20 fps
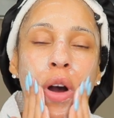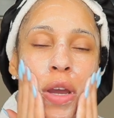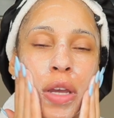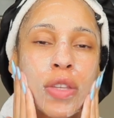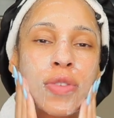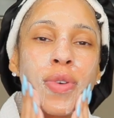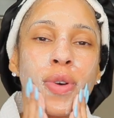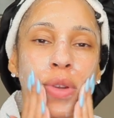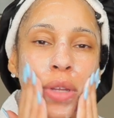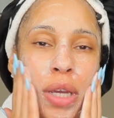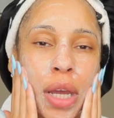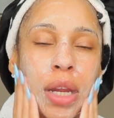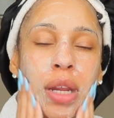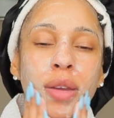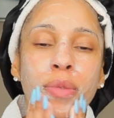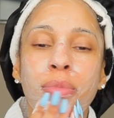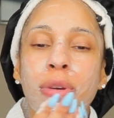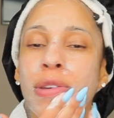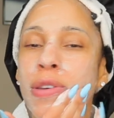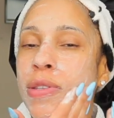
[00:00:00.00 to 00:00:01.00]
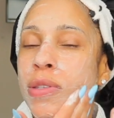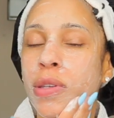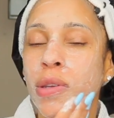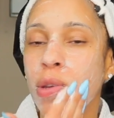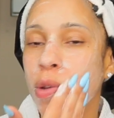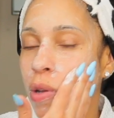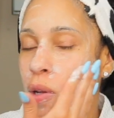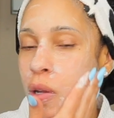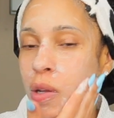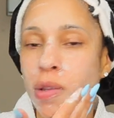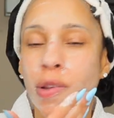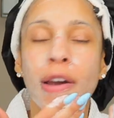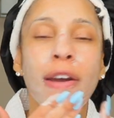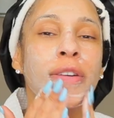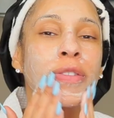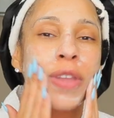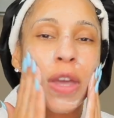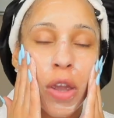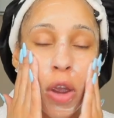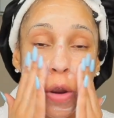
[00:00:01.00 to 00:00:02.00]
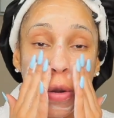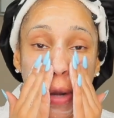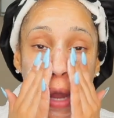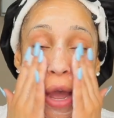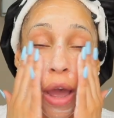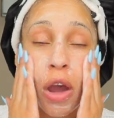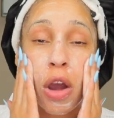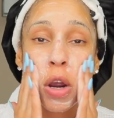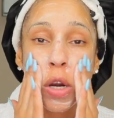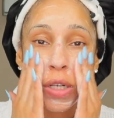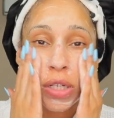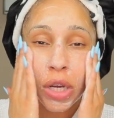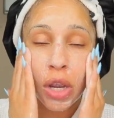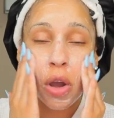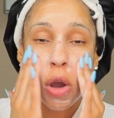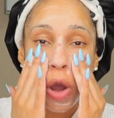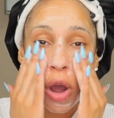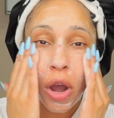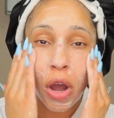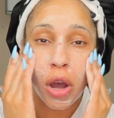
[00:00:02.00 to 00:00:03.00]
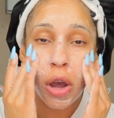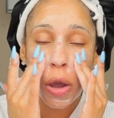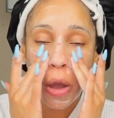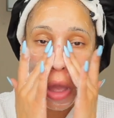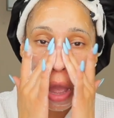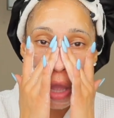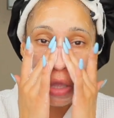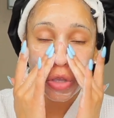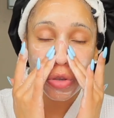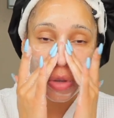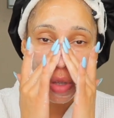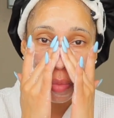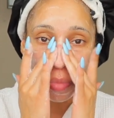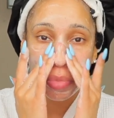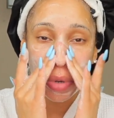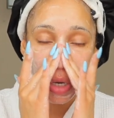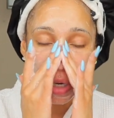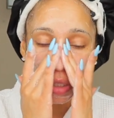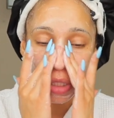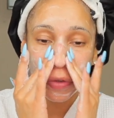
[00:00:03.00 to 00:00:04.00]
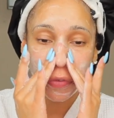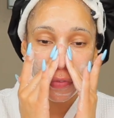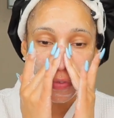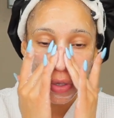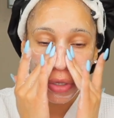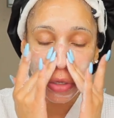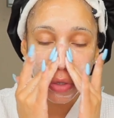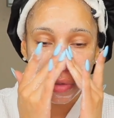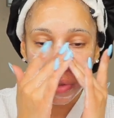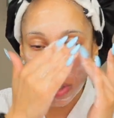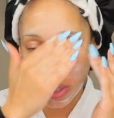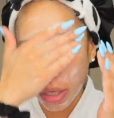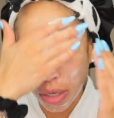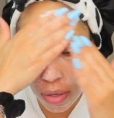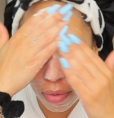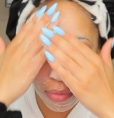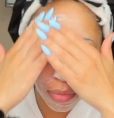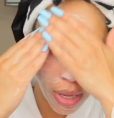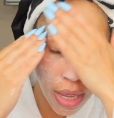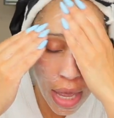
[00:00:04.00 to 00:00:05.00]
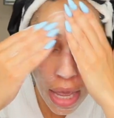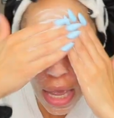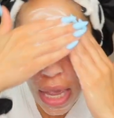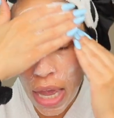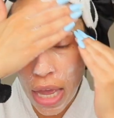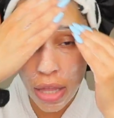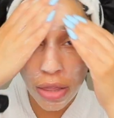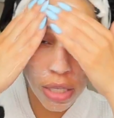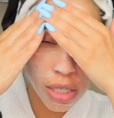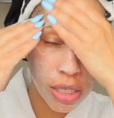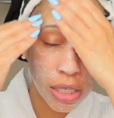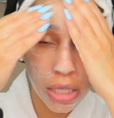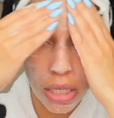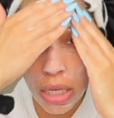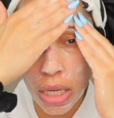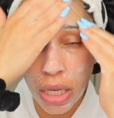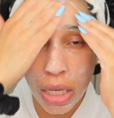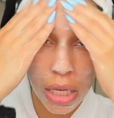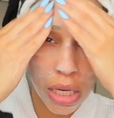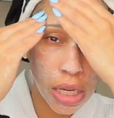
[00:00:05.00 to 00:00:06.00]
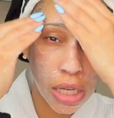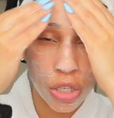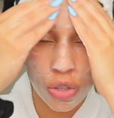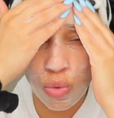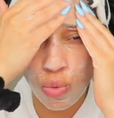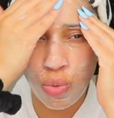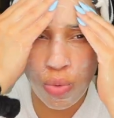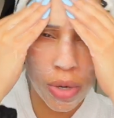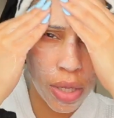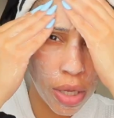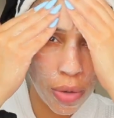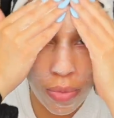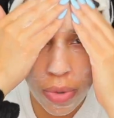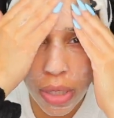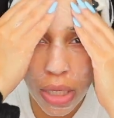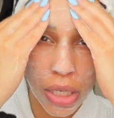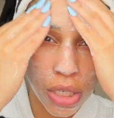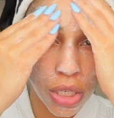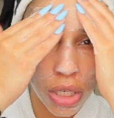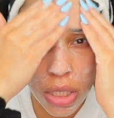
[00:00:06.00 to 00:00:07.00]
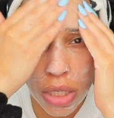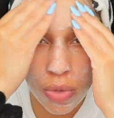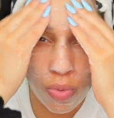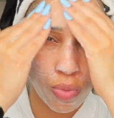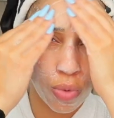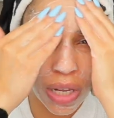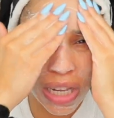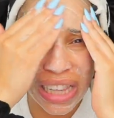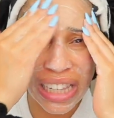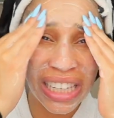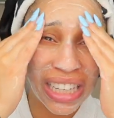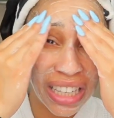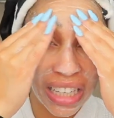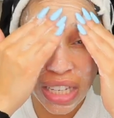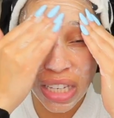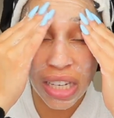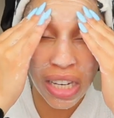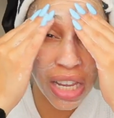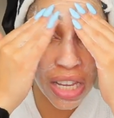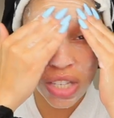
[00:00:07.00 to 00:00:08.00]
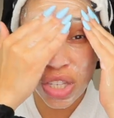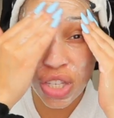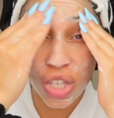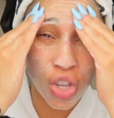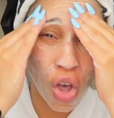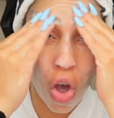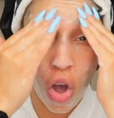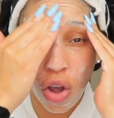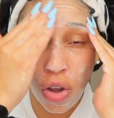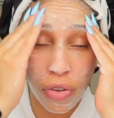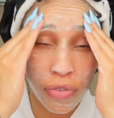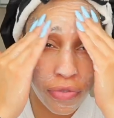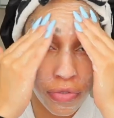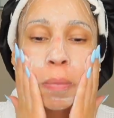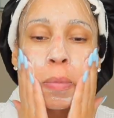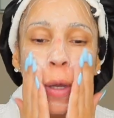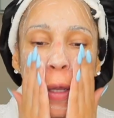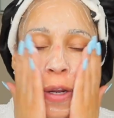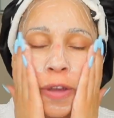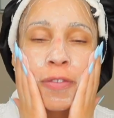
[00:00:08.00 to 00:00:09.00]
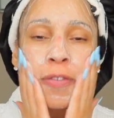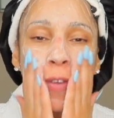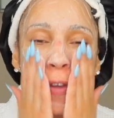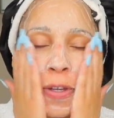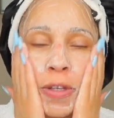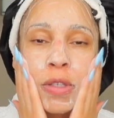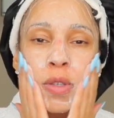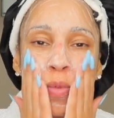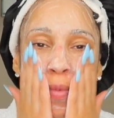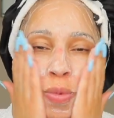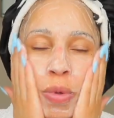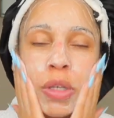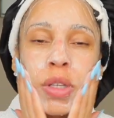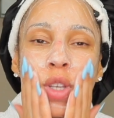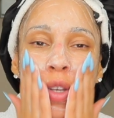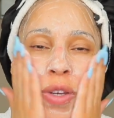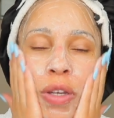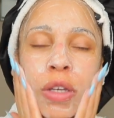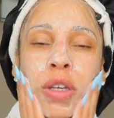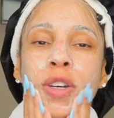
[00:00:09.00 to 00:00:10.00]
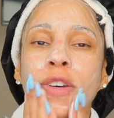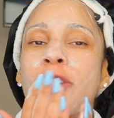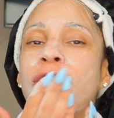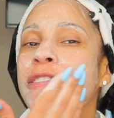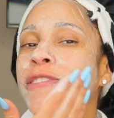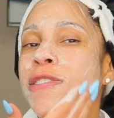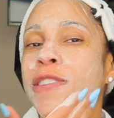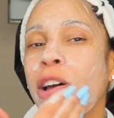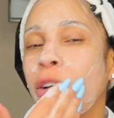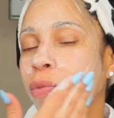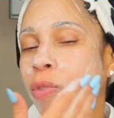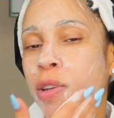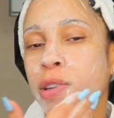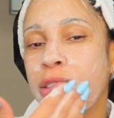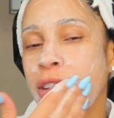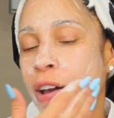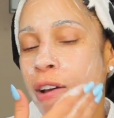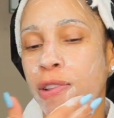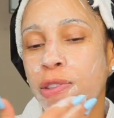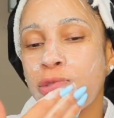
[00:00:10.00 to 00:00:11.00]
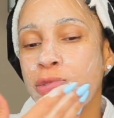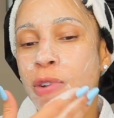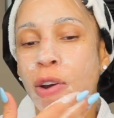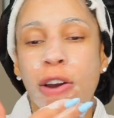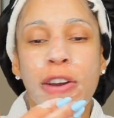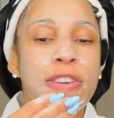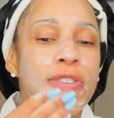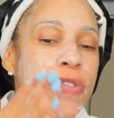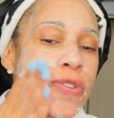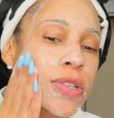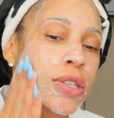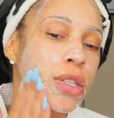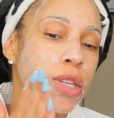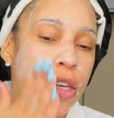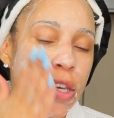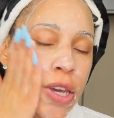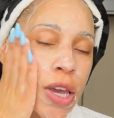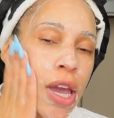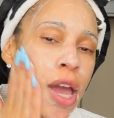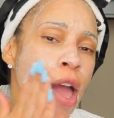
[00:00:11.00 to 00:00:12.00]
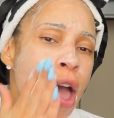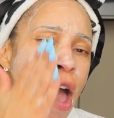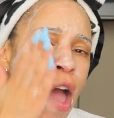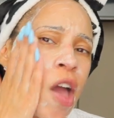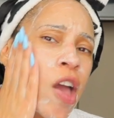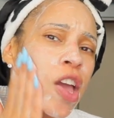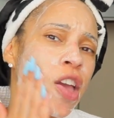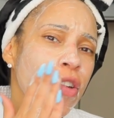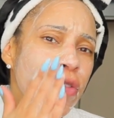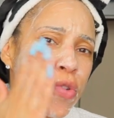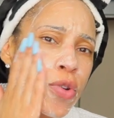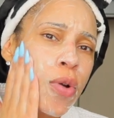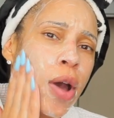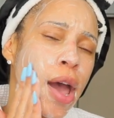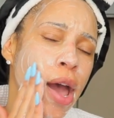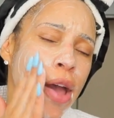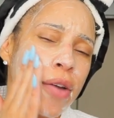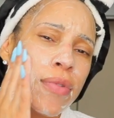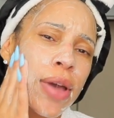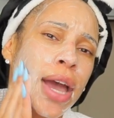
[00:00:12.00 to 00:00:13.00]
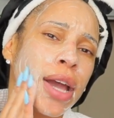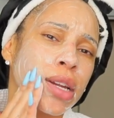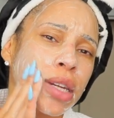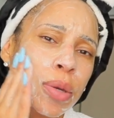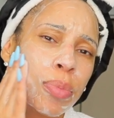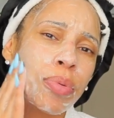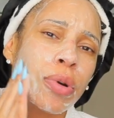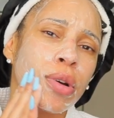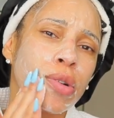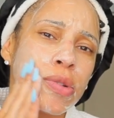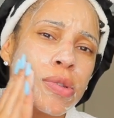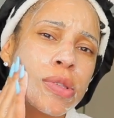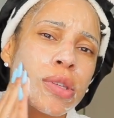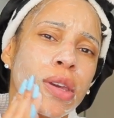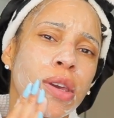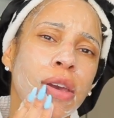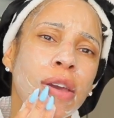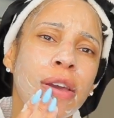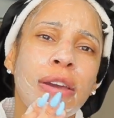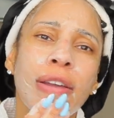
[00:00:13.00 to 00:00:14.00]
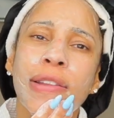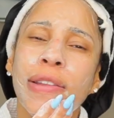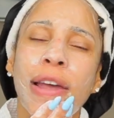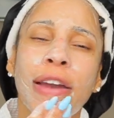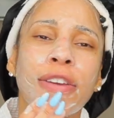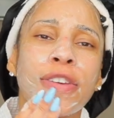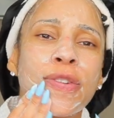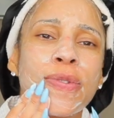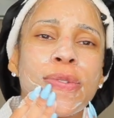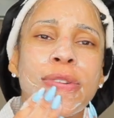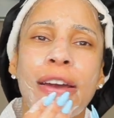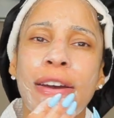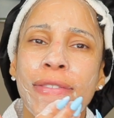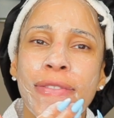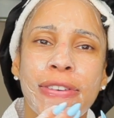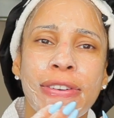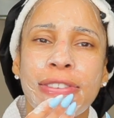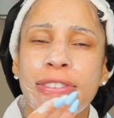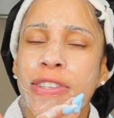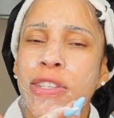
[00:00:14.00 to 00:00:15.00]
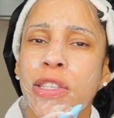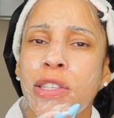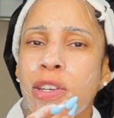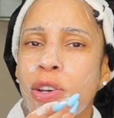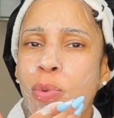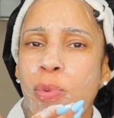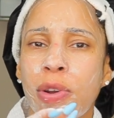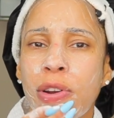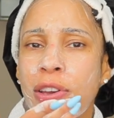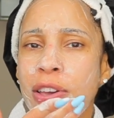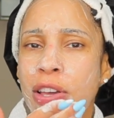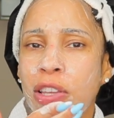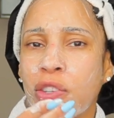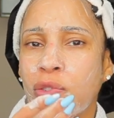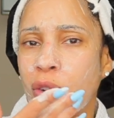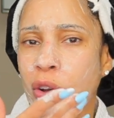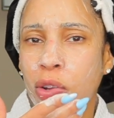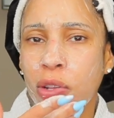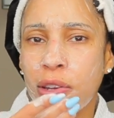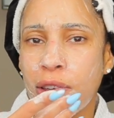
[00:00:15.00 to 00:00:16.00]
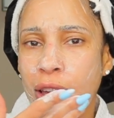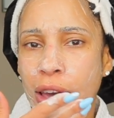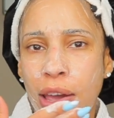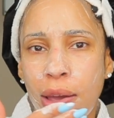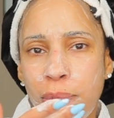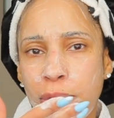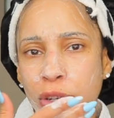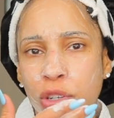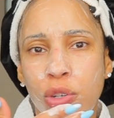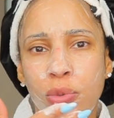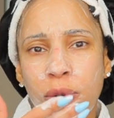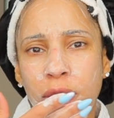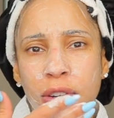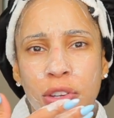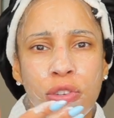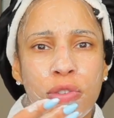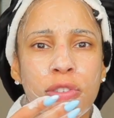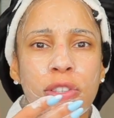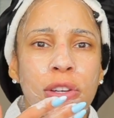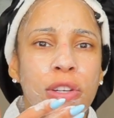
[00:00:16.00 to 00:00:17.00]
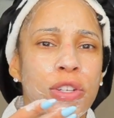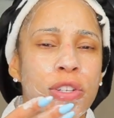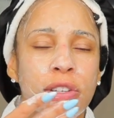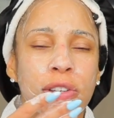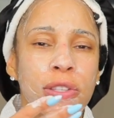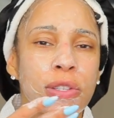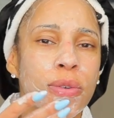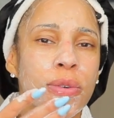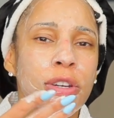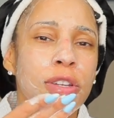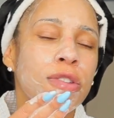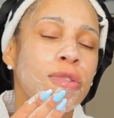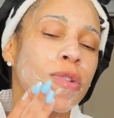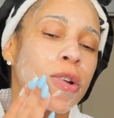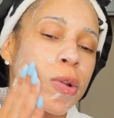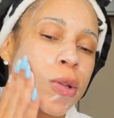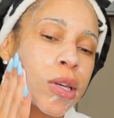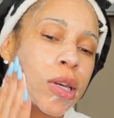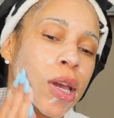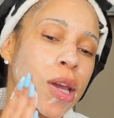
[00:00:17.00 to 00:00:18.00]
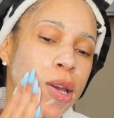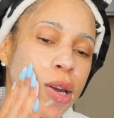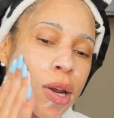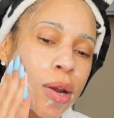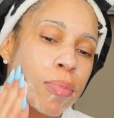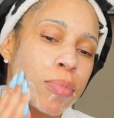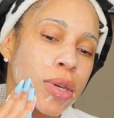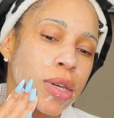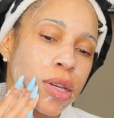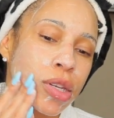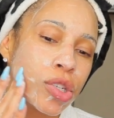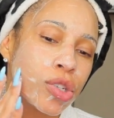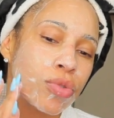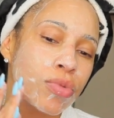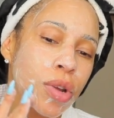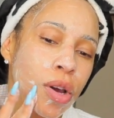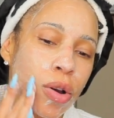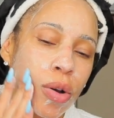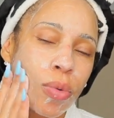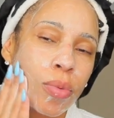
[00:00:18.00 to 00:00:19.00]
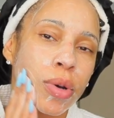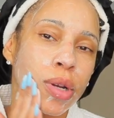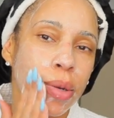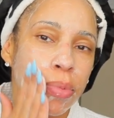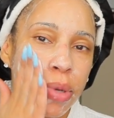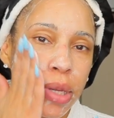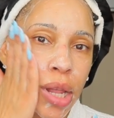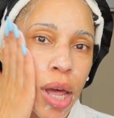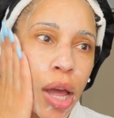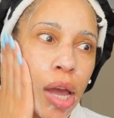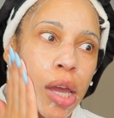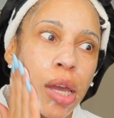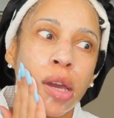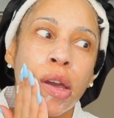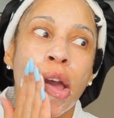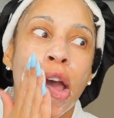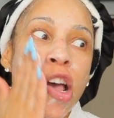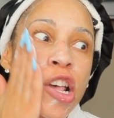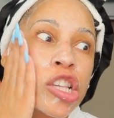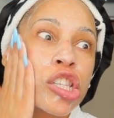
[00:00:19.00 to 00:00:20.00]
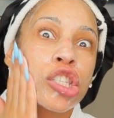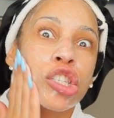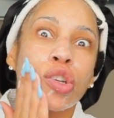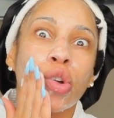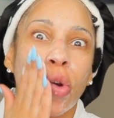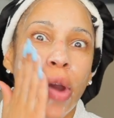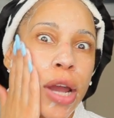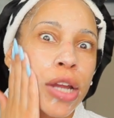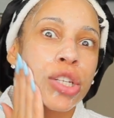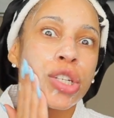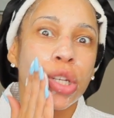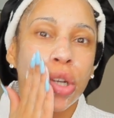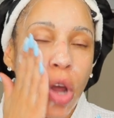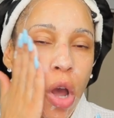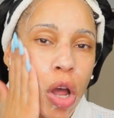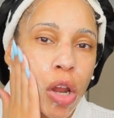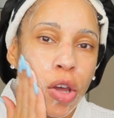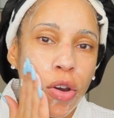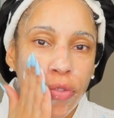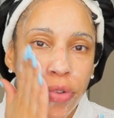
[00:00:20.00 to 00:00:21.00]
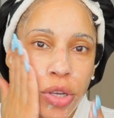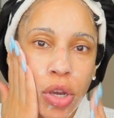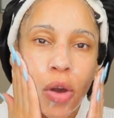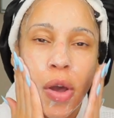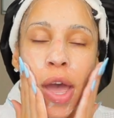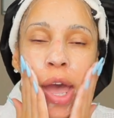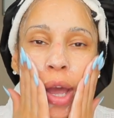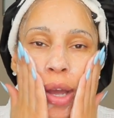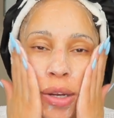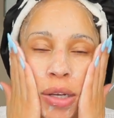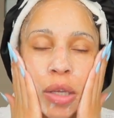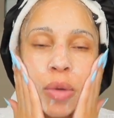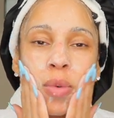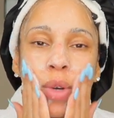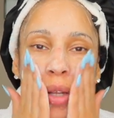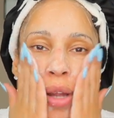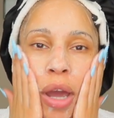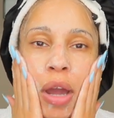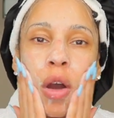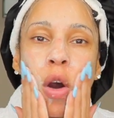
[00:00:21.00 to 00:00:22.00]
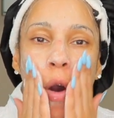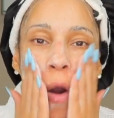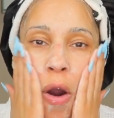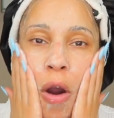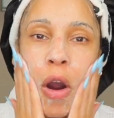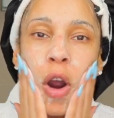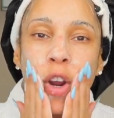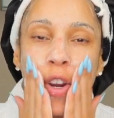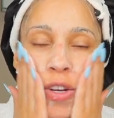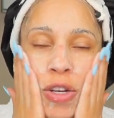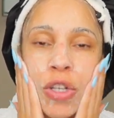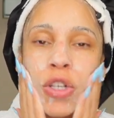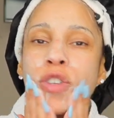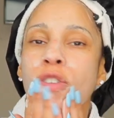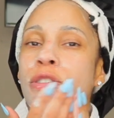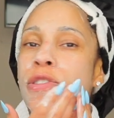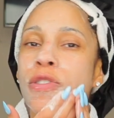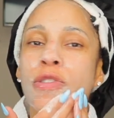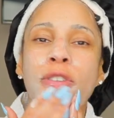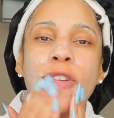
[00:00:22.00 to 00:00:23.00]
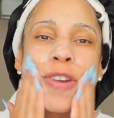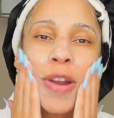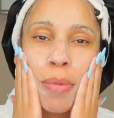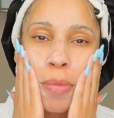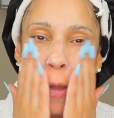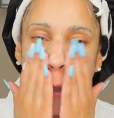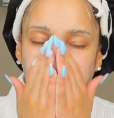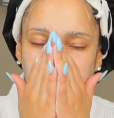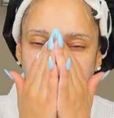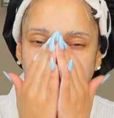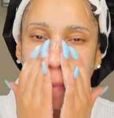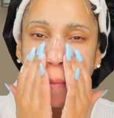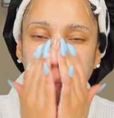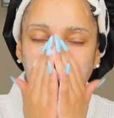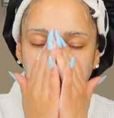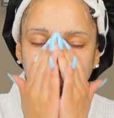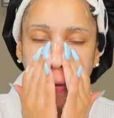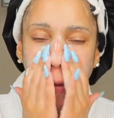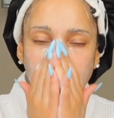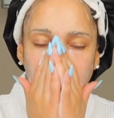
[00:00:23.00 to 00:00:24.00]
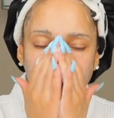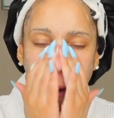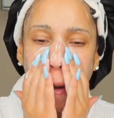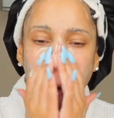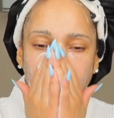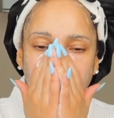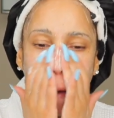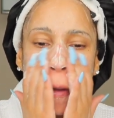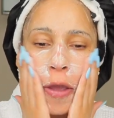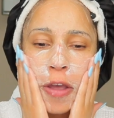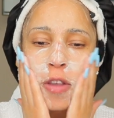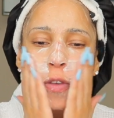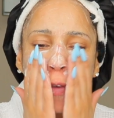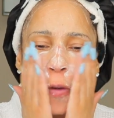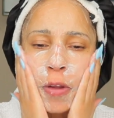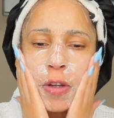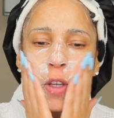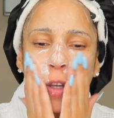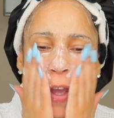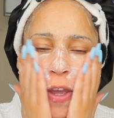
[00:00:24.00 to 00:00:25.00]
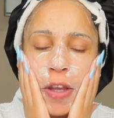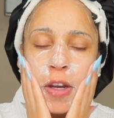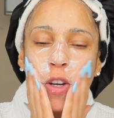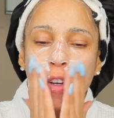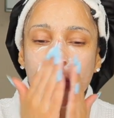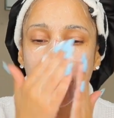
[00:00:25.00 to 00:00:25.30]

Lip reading: exfoliating beads in it. Like, they are not harsh at all. You can barely feel them. And the scent is really just clean and soft, but it feels really good. It's definitely not too harsh for the skin. If you have acne prone skin, like, you definitely still want to exfoliate, but you want to use a gentle exfoliator because you don't want to be like scratching all over your acne with like harsh, you know what I mean, exfoliators.